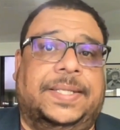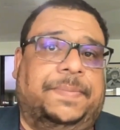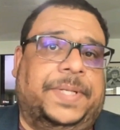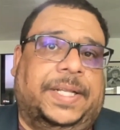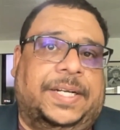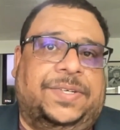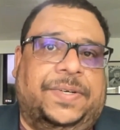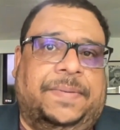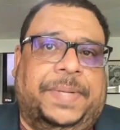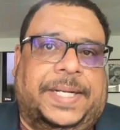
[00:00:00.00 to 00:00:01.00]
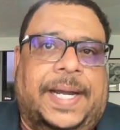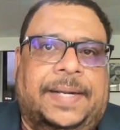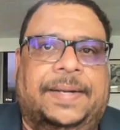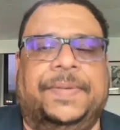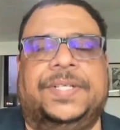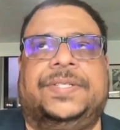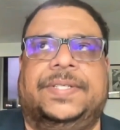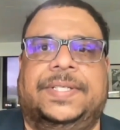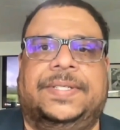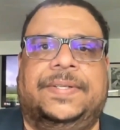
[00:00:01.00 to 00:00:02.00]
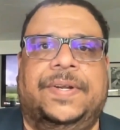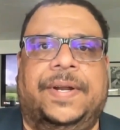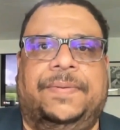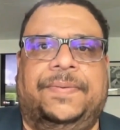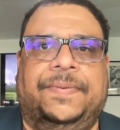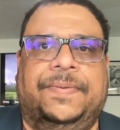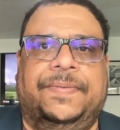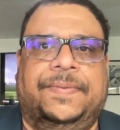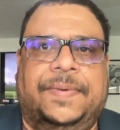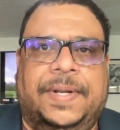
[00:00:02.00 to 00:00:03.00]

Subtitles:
is something that shouldn't be done, which, you know,